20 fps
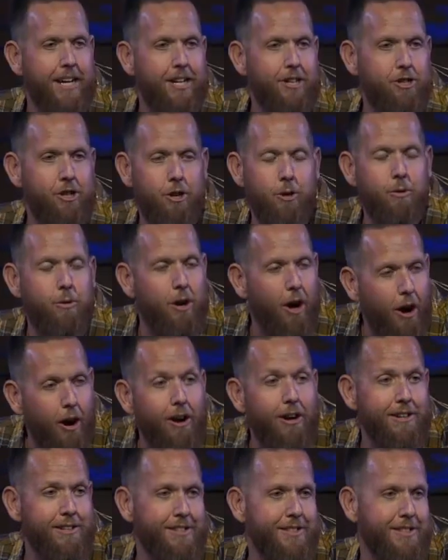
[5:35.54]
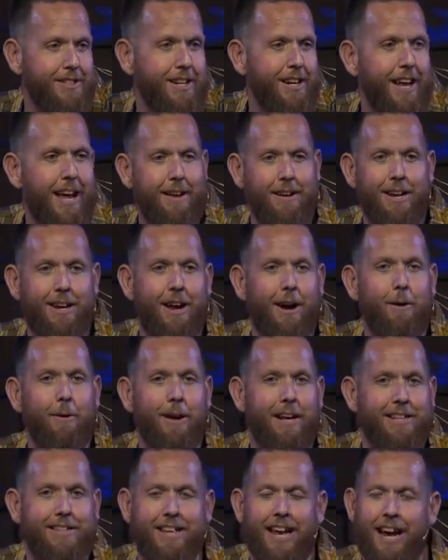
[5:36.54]
two carts. You know,
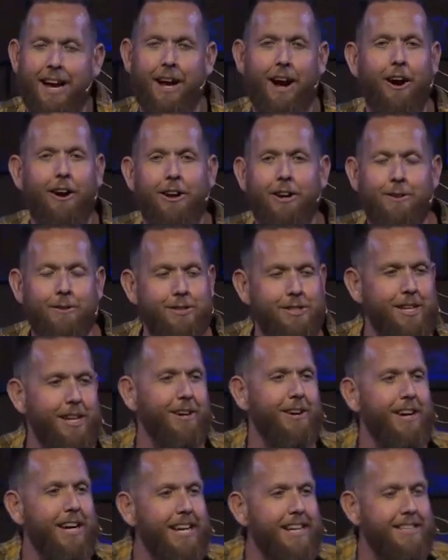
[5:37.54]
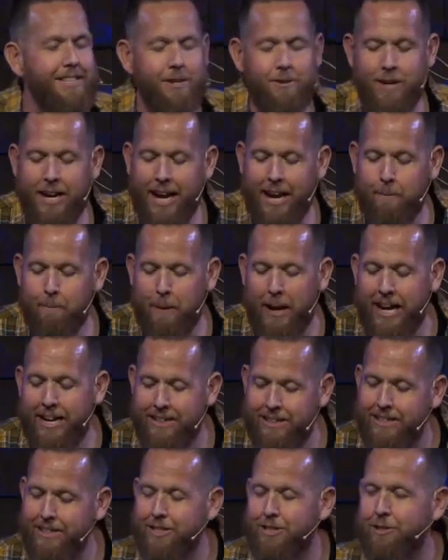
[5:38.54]
it's like, are you serious? You can't
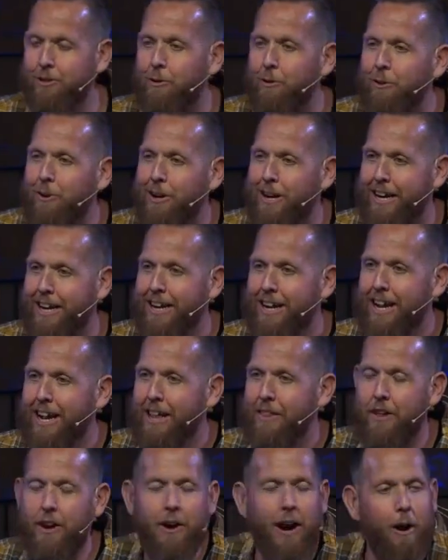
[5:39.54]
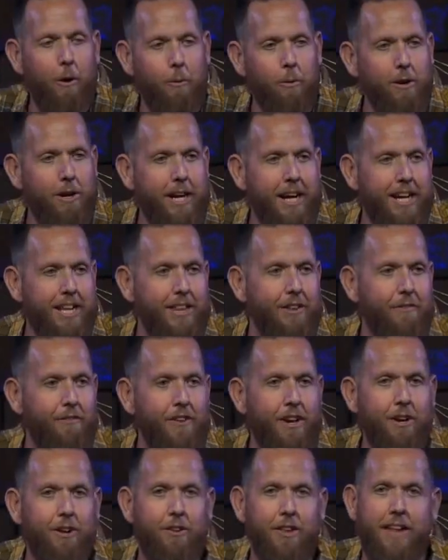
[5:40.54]
paint this story. They're out working in the
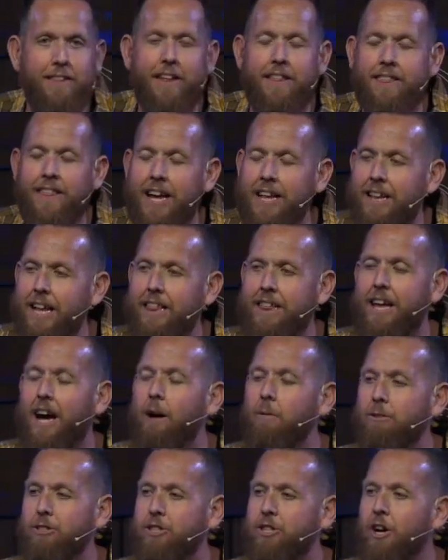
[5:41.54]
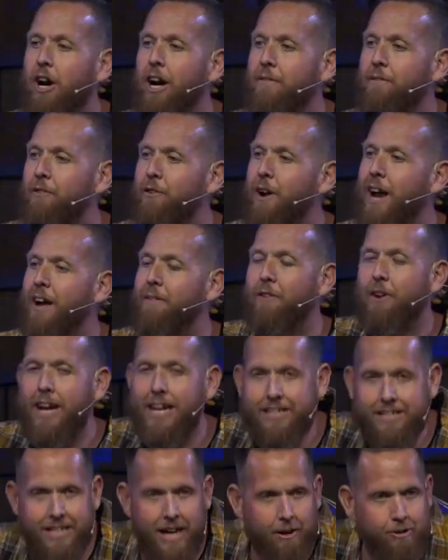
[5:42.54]
field, and the thing they thought was gone forever
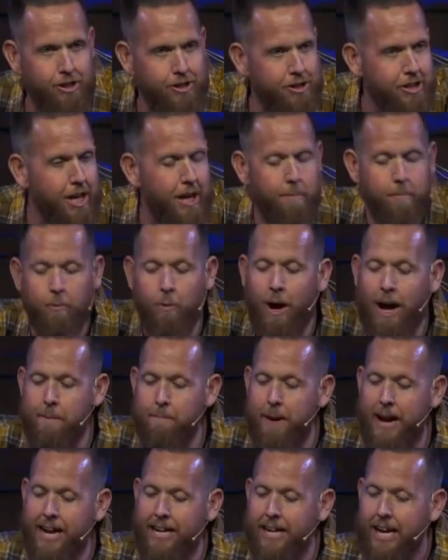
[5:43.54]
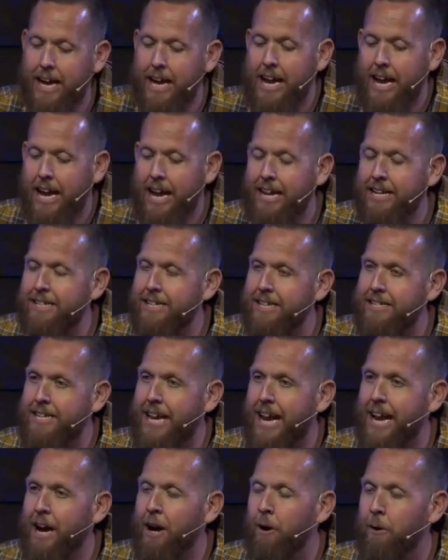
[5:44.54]
has now just come right back into
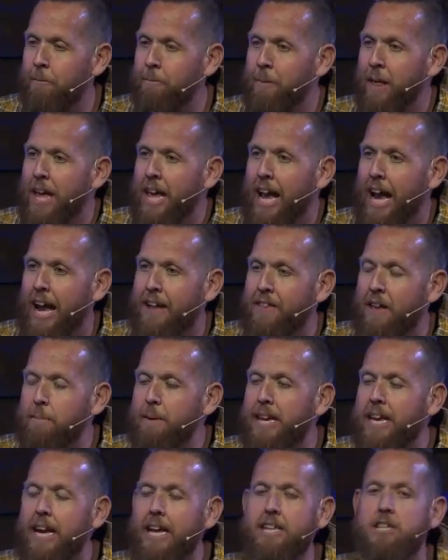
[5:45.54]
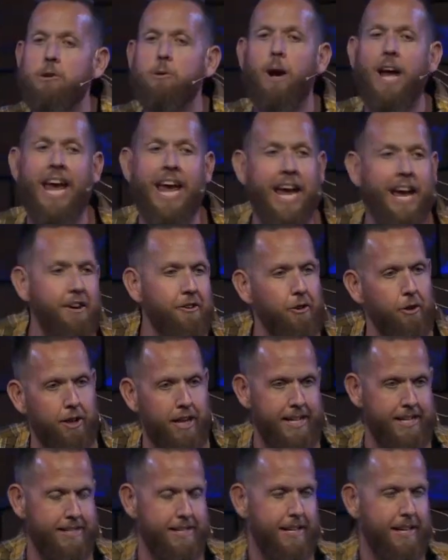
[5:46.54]
town. And they begin to handle
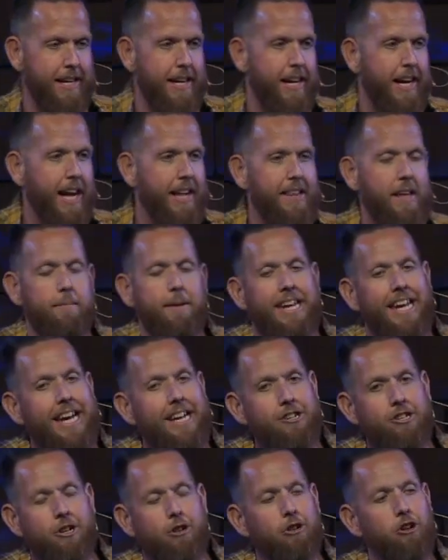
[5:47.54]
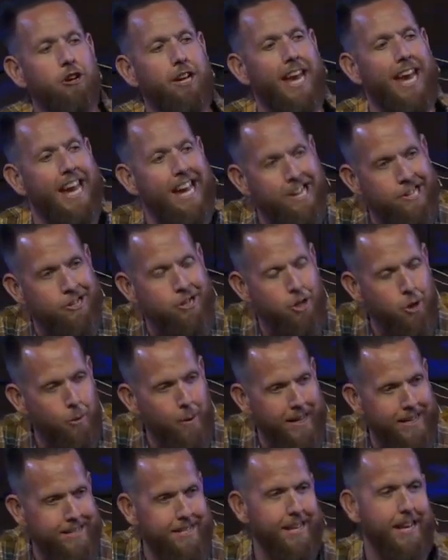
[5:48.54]
it, and they begin to look into
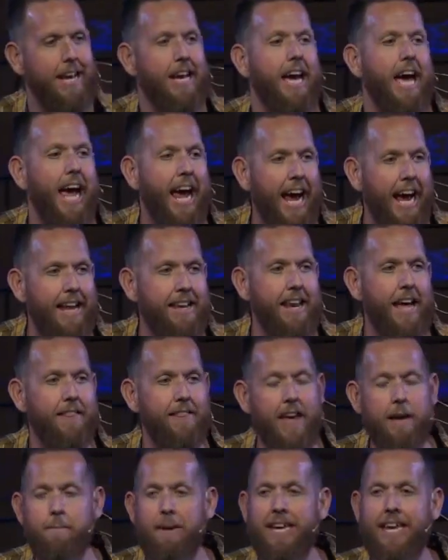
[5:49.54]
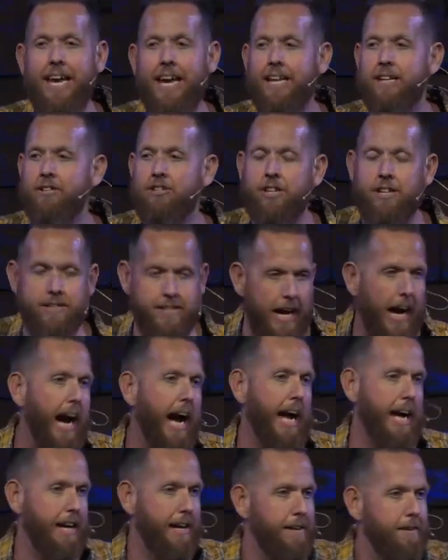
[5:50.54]
it, and they begin to
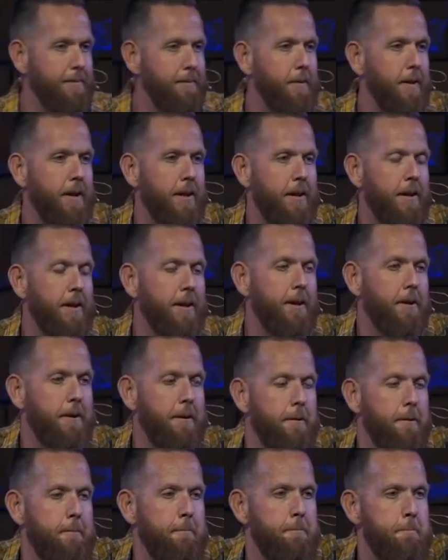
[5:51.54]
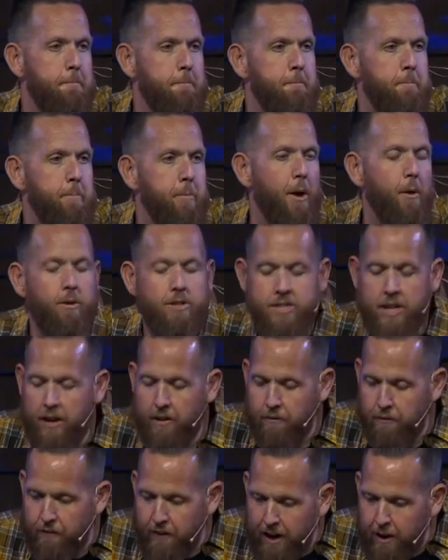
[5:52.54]
die. There was a
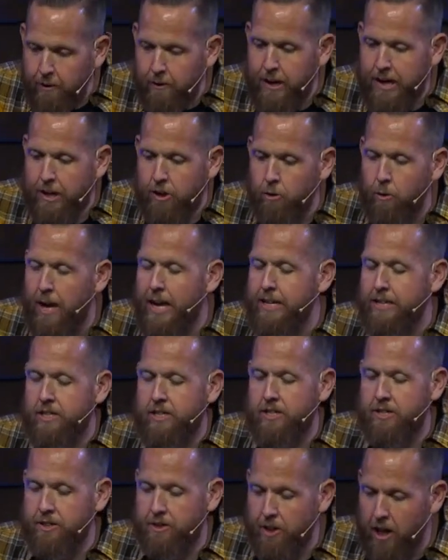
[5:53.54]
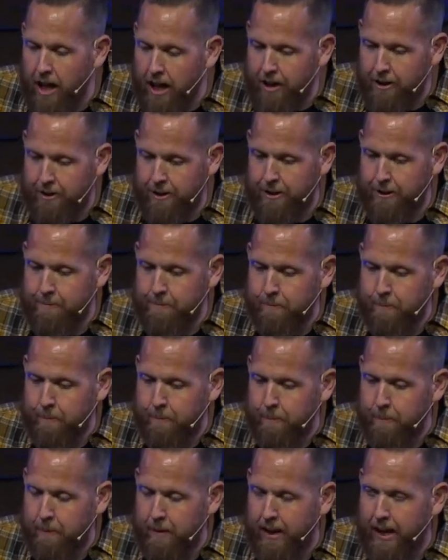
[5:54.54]
very great slaughter,
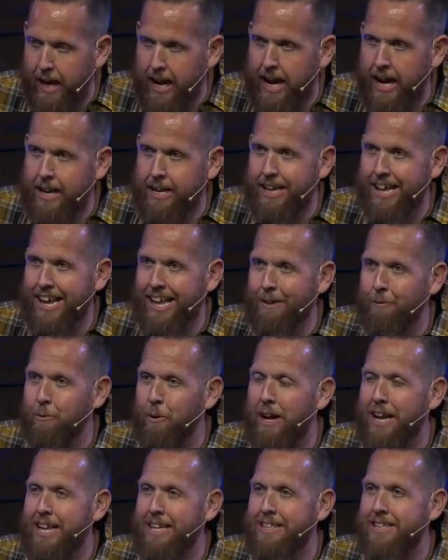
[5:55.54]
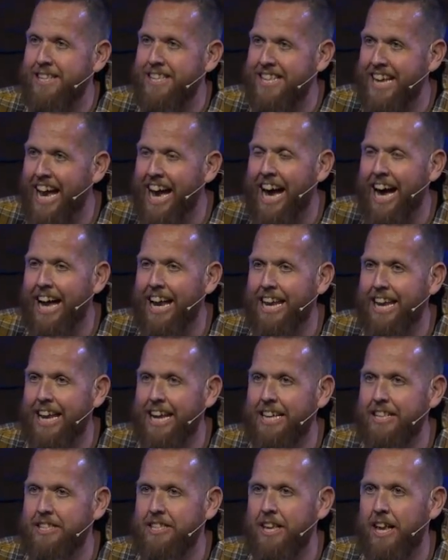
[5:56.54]
and what is sad
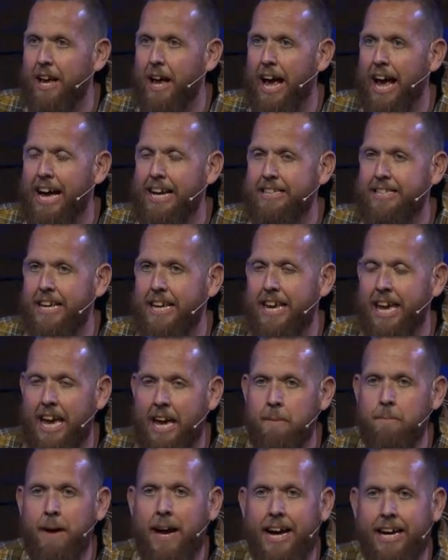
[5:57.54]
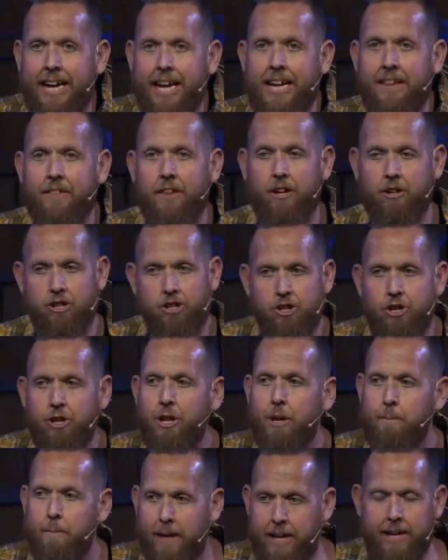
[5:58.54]
is as it came back in, there should
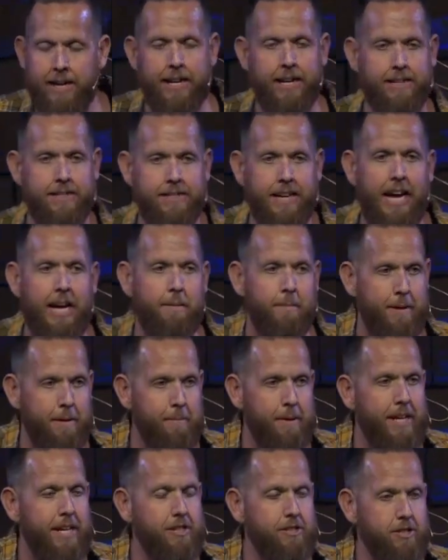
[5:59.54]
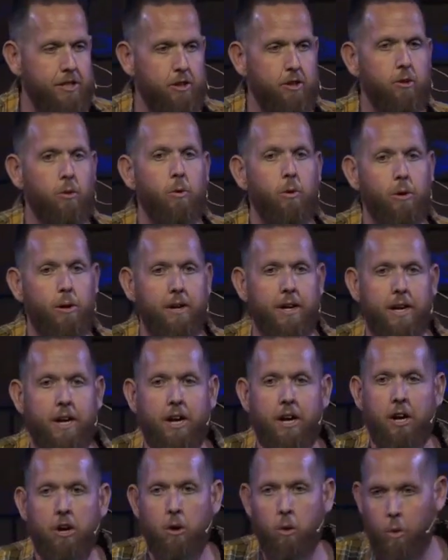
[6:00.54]
have been an excitement because the Lord
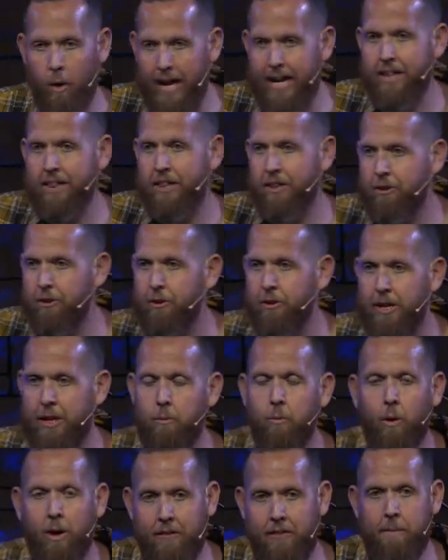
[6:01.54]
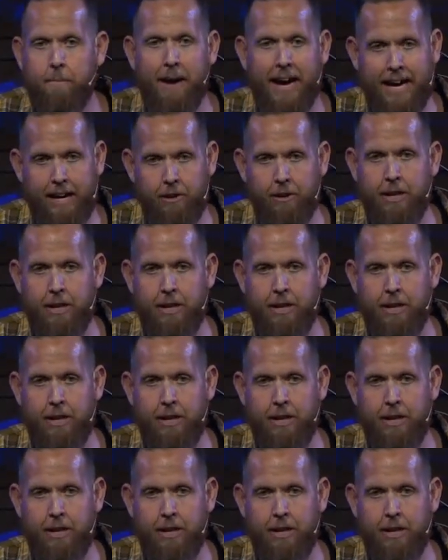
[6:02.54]
quite literally won the battle